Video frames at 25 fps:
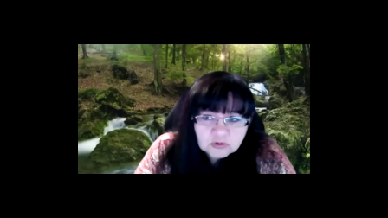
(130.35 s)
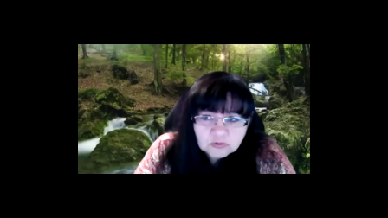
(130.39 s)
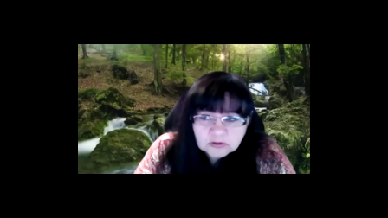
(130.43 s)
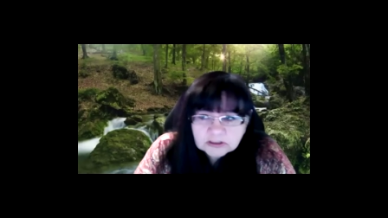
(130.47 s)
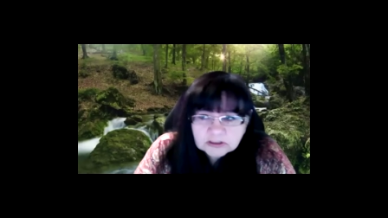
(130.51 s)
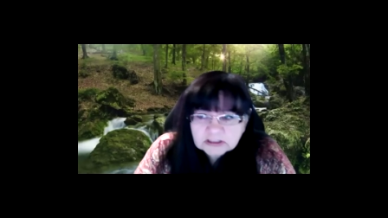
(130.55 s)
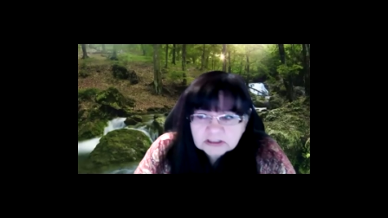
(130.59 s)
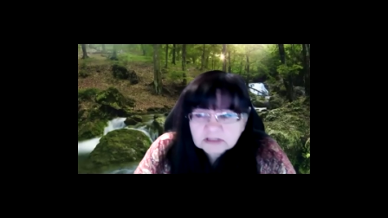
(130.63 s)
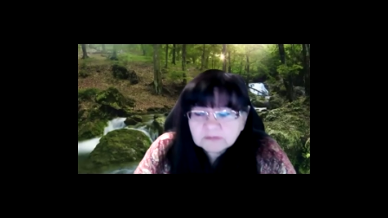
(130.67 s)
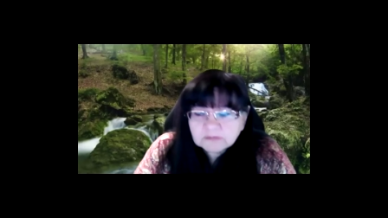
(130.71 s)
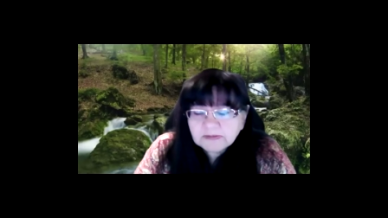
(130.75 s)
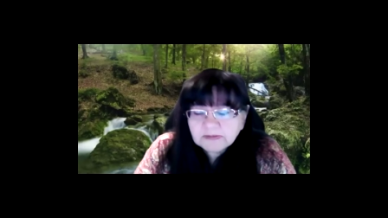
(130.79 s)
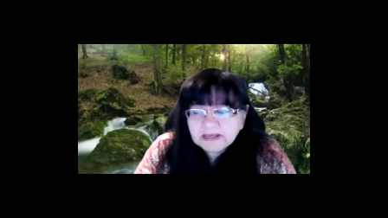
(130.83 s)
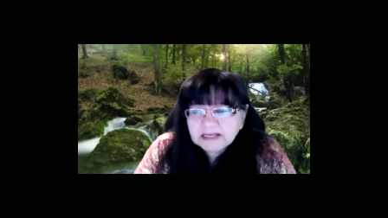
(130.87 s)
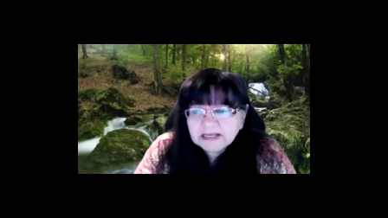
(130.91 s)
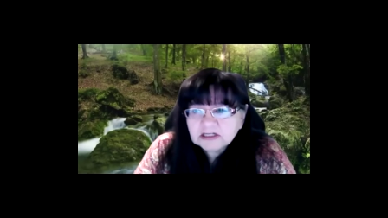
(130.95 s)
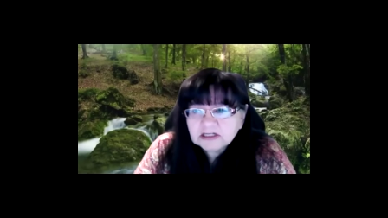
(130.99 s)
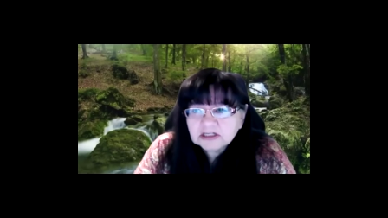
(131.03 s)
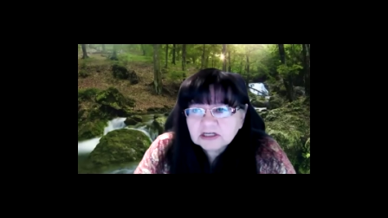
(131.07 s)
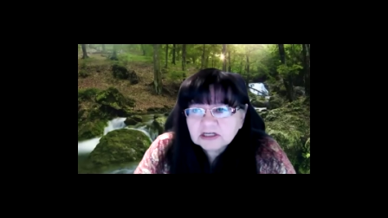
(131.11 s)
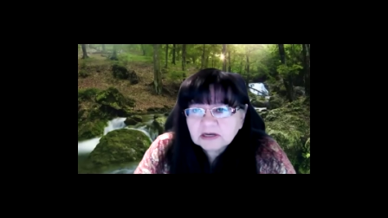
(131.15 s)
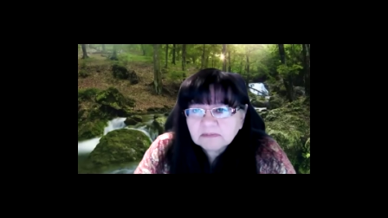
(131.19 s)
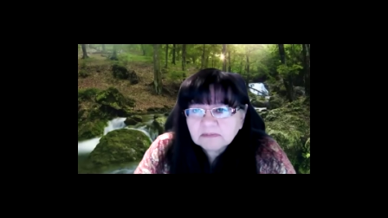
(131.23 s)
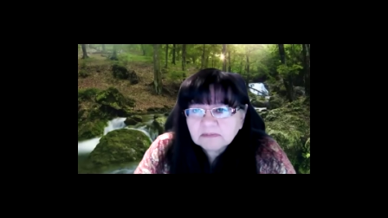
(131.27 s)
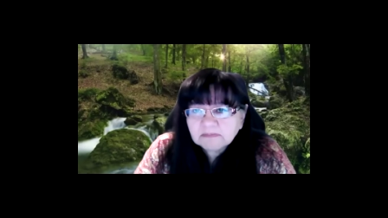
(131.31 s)
towards the
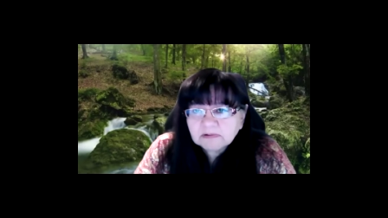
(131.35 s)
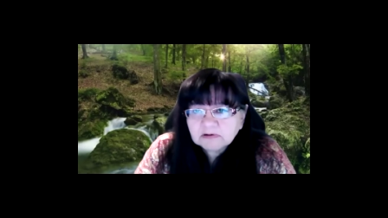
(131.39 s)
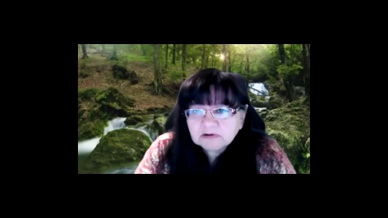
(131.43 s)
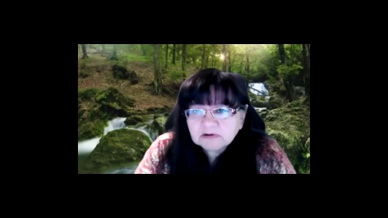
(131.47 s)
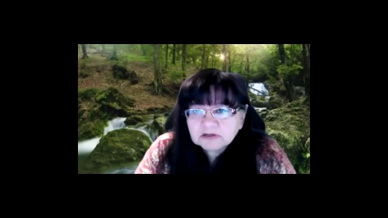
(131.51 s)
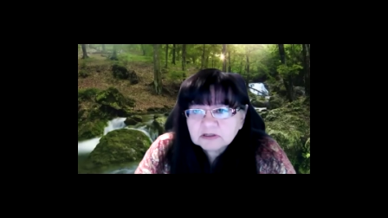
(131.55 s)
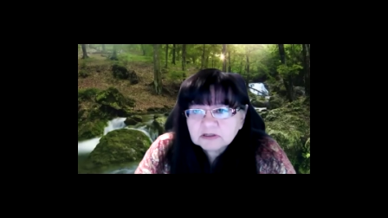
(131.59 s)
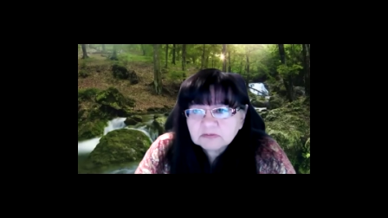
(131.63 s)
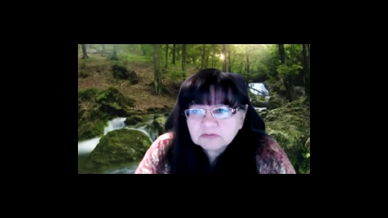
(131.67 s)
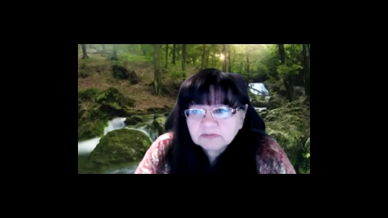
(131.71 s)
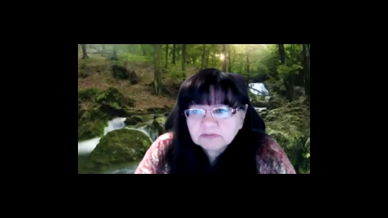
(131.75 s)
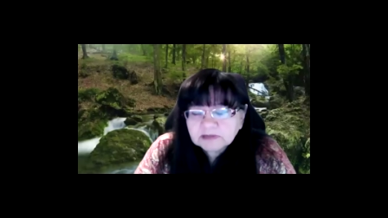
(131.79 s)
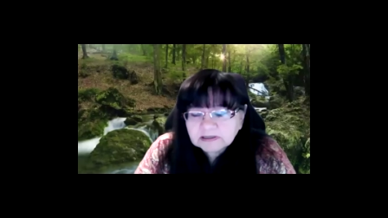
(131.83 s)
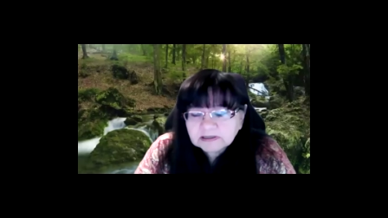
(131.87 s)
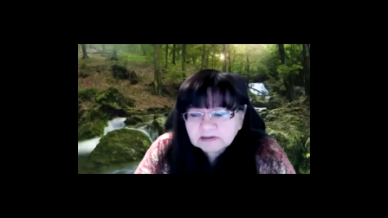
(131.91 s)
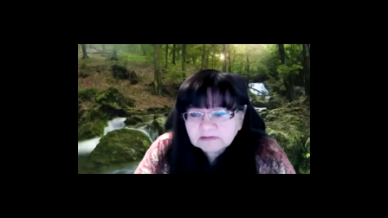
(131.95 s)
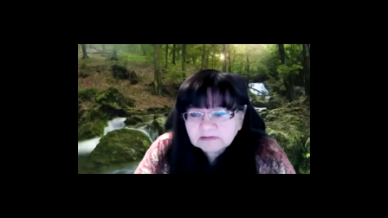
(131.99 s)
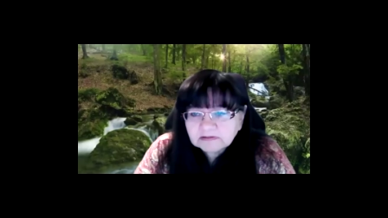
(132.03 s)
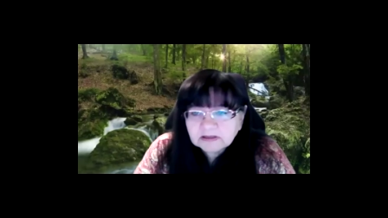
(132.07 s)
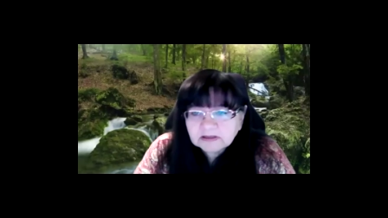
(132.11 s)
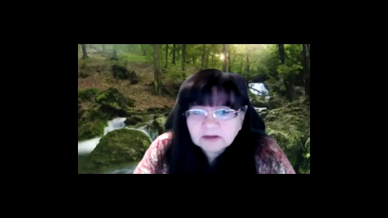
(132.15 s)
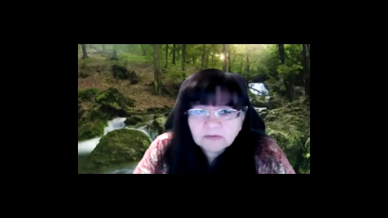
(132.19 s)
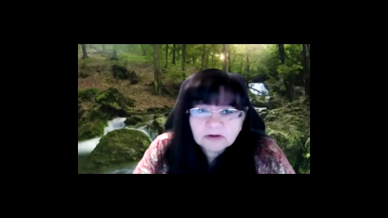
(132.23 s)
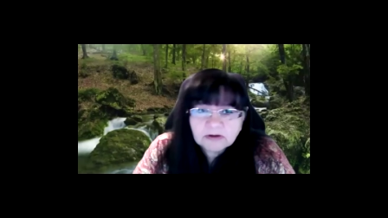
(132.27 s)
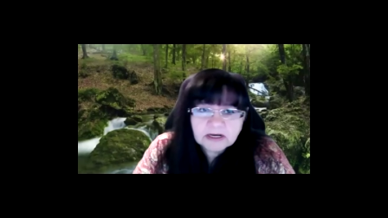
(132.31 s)
page numbers,
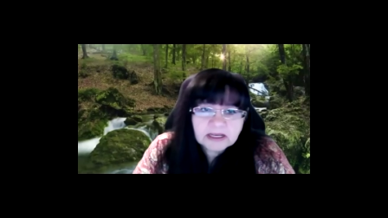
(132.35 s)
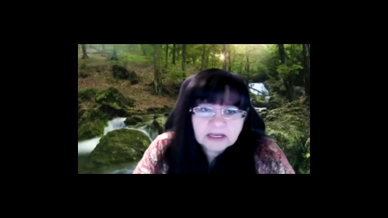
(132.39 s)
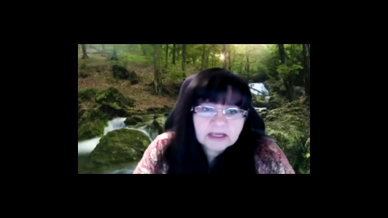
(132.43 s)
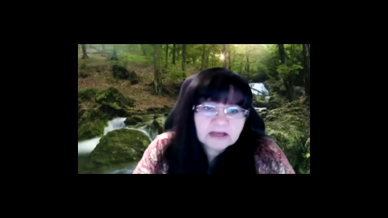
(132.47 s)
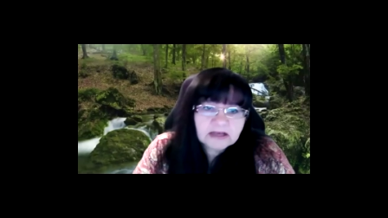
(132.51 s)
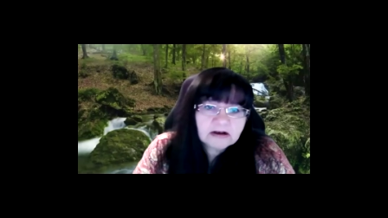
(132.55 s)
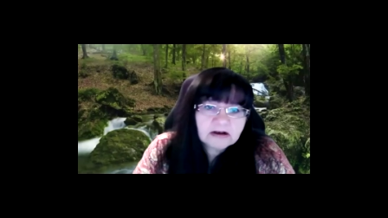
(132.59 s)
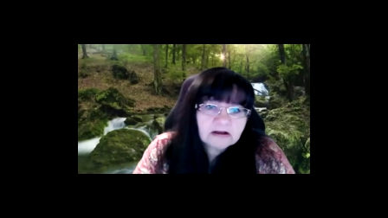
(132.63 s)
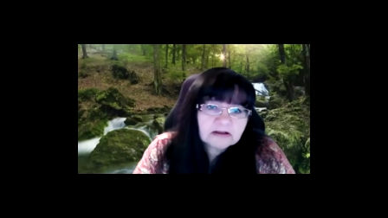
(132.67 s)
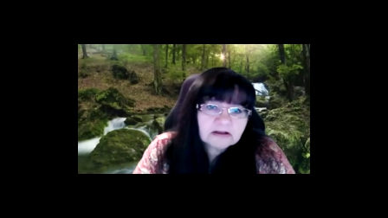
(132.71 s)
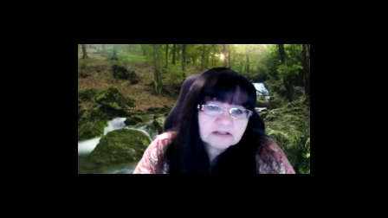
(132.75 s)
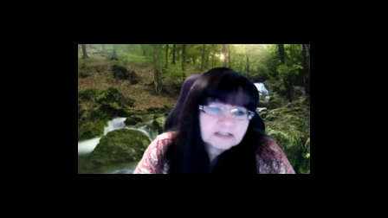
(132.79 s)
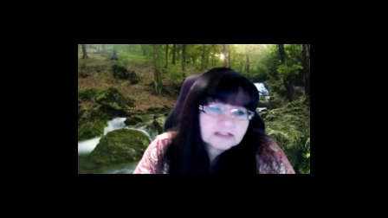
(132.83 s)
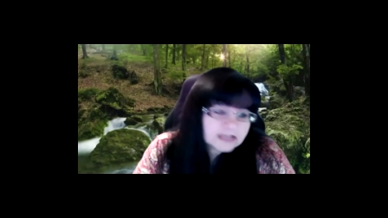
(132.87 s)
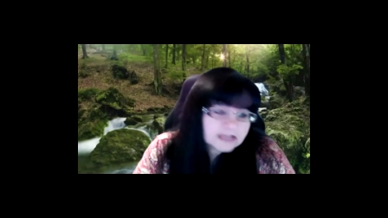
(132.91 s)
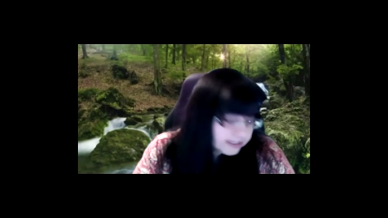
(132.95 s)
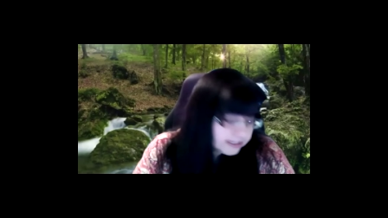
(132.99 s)
but they want to hit all